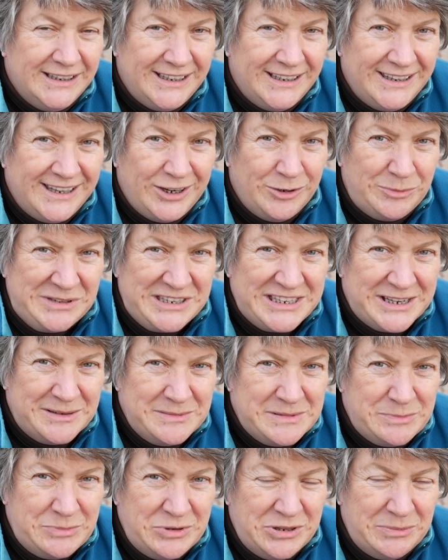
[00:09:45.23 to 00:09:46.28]
and then it'll be
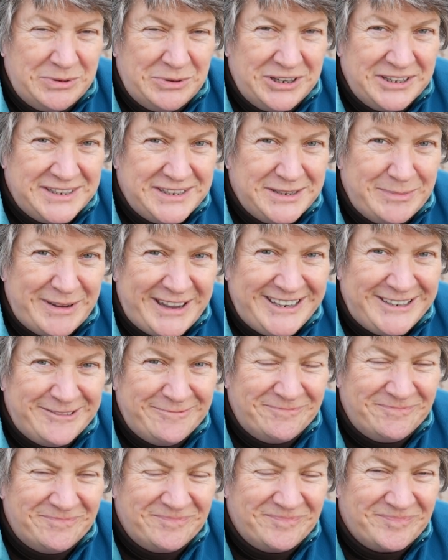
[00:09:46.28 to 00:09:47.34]
time to put the birds to bed.
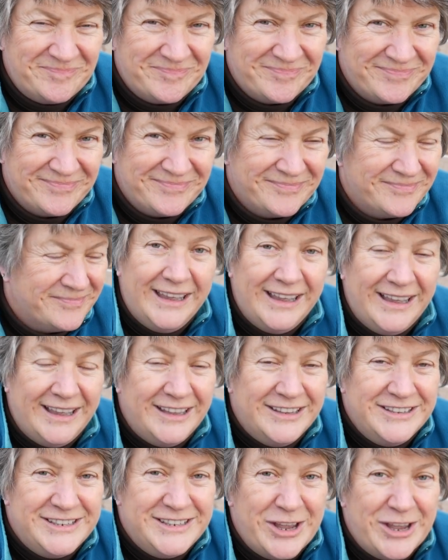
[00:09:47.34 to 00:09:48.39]

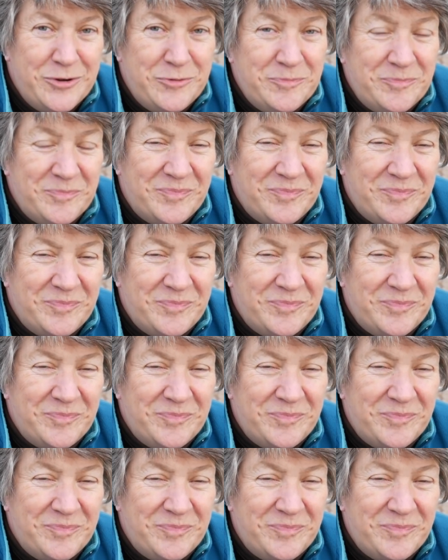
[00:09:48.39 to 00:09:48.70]
And so,